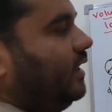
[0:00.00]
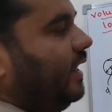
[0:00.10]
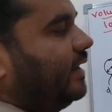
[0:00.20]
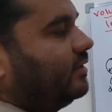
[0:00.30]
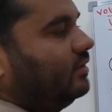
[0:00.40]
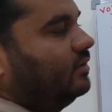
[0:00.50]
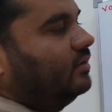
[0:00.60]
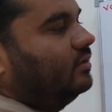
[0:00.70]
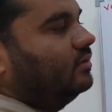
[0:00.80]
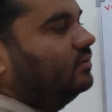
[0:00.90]
take
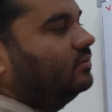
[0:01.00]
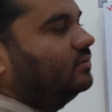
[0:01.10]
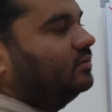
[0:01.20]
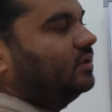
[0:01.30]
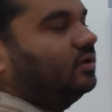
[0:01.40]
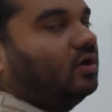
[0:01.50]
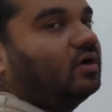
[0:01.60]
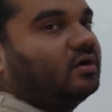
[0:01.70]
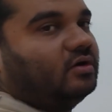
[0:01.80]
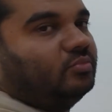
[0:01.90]
the
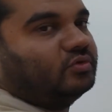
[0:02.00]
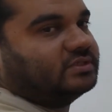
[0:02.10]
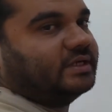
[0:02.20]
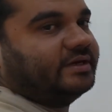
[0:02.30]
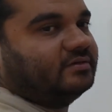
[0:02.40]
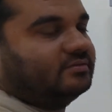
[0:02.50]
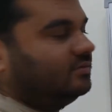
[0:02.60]
log on both sides.